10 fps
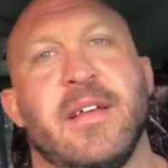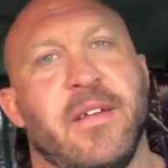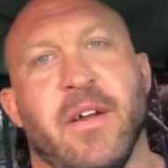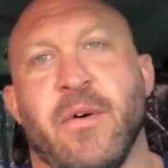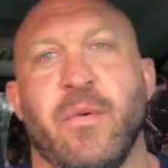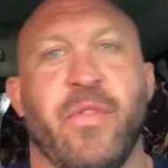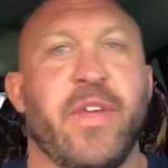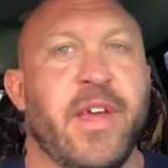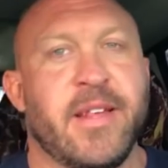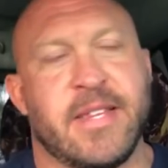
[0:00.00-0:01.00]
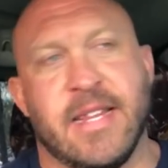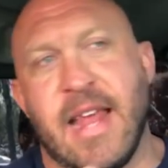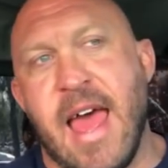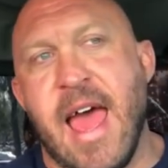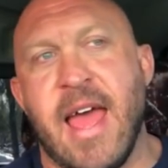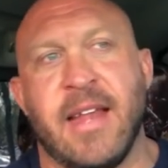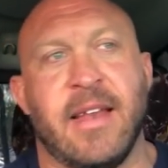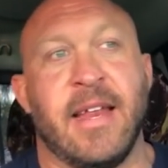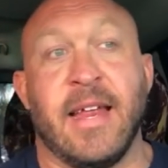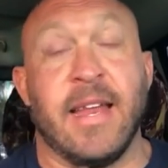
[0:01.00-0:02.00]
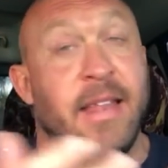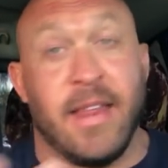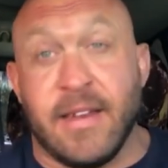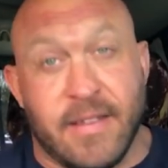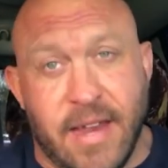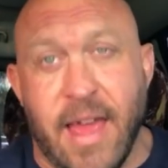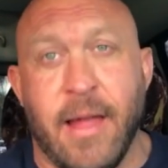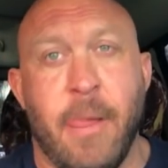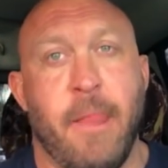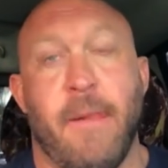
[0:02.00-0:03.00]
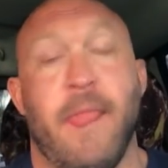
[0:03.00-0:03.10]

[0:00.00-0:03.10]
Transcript: you know, well, this and that. And at the end of the day,